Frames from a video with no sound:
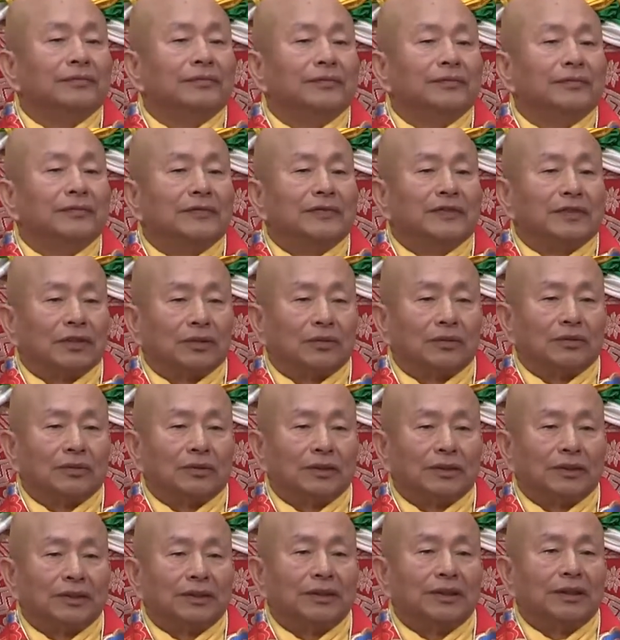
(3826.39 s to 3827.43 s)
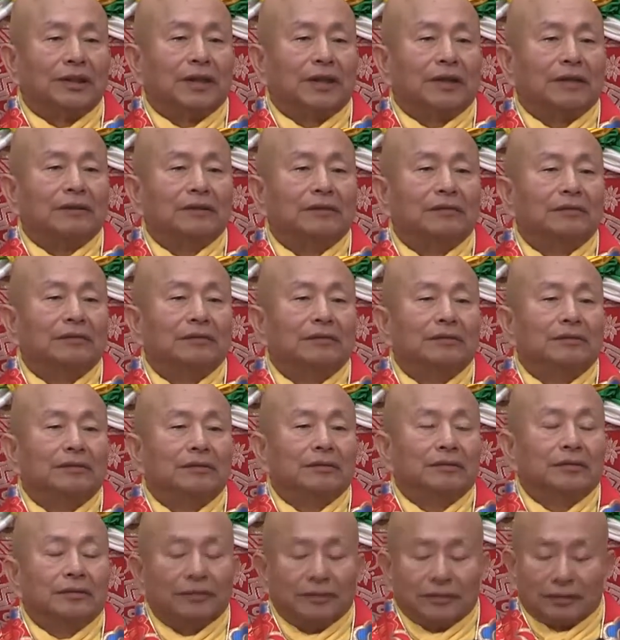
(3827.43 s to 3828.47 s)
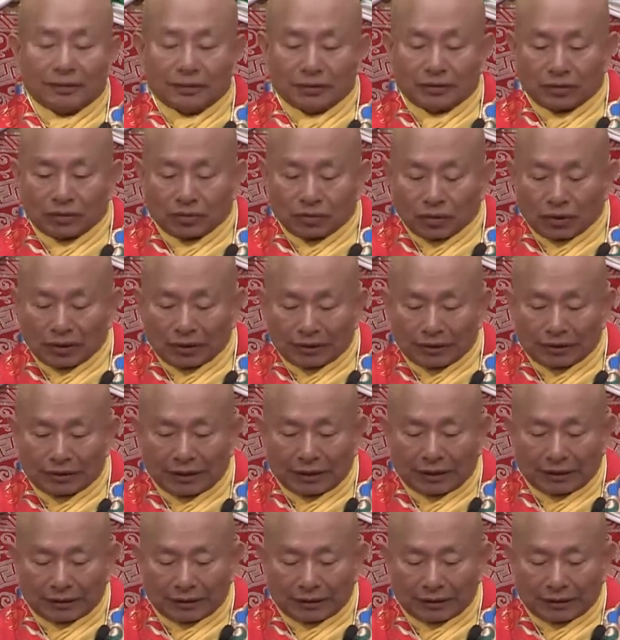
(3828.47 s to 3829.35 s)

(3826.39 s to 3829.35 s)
of wisdom that's being generated.